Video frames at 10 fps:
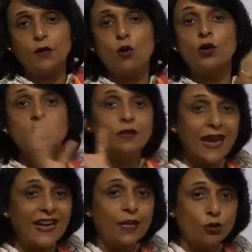we don't
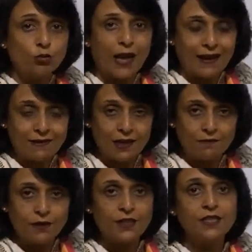take it to that
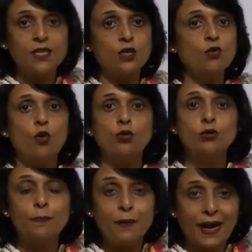level. It doesn't go to
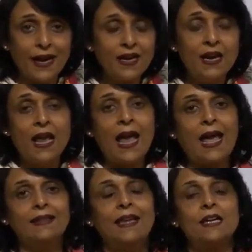the brain
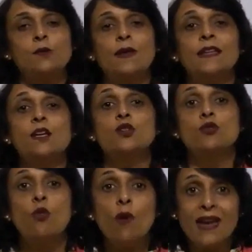and that's why there
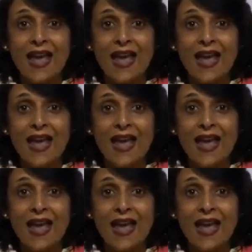is no